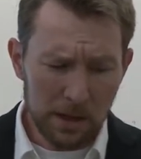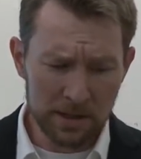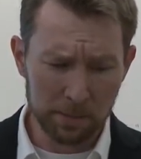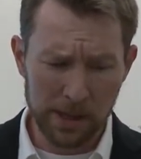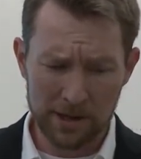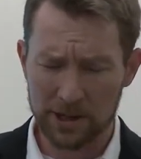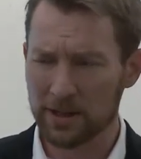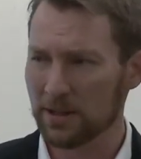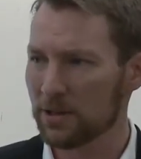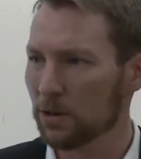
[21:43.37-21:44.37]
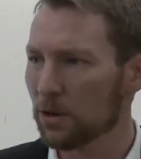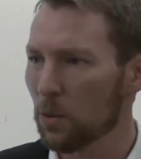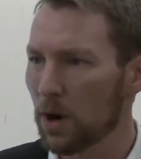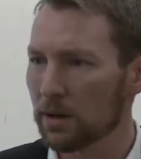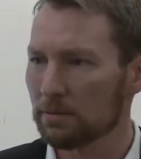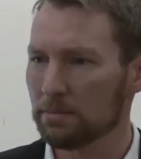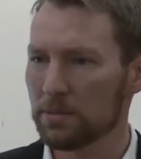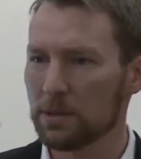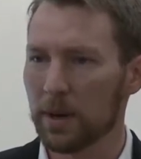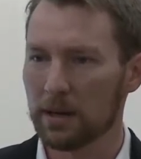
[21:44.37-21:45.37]
supply chain is a zero to one
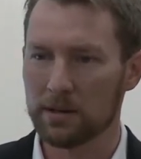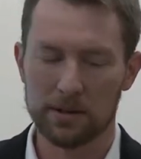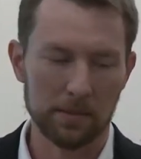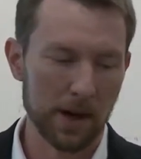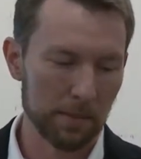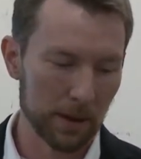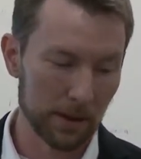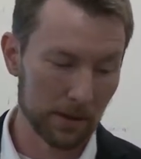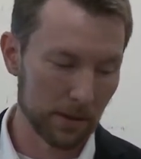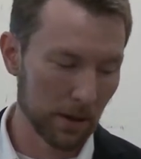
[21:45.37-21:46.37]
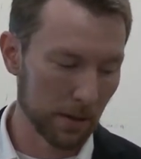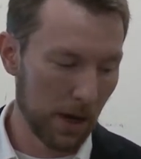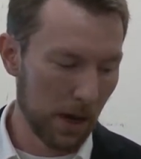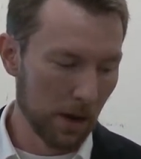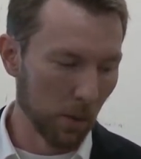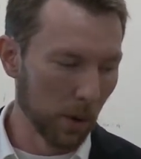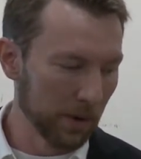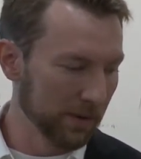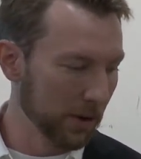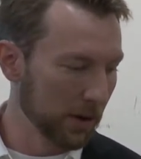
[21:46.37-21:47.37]
space, in my opinion. So what
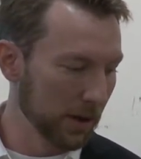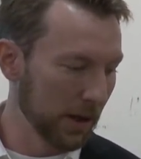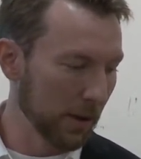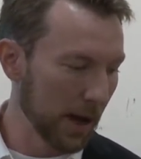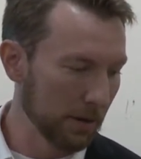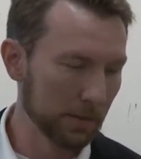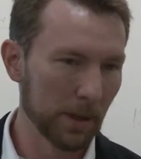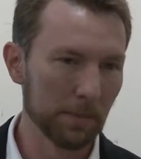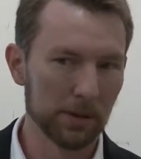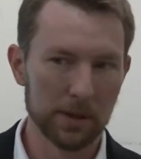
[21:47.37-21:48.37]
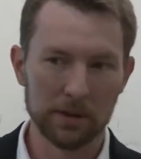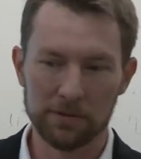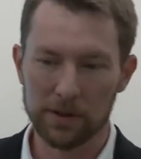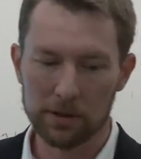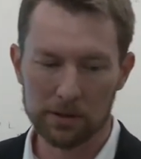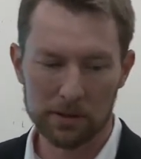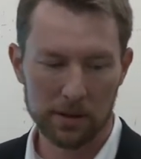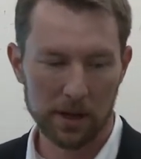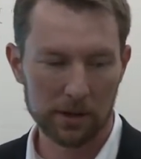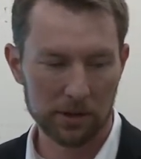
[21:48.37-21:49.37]
we've learned in going out to people in the
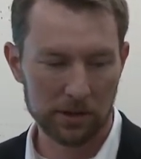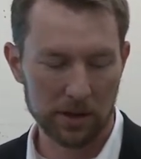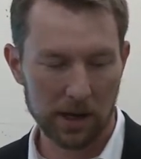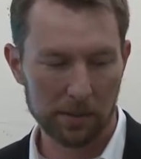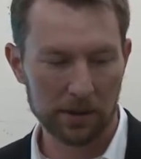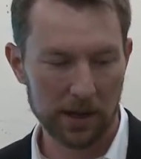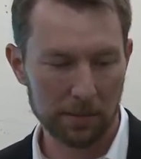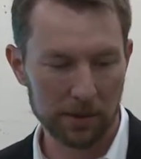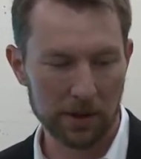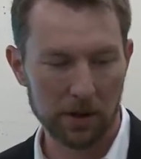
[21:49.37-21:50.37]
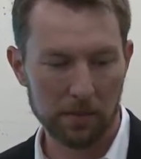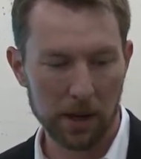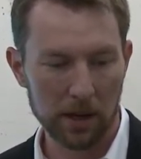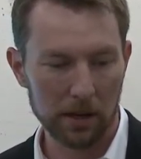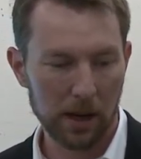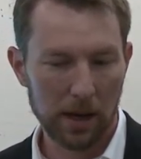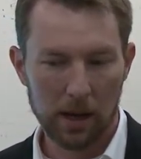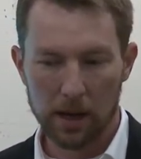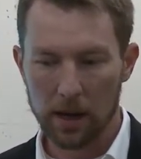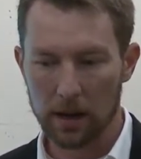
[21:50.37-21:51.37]
field, and as you'll see a couple examples here in a minute,
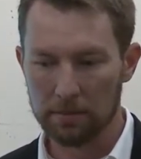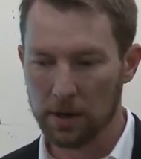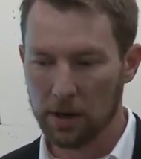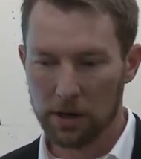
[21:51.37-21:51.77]
um,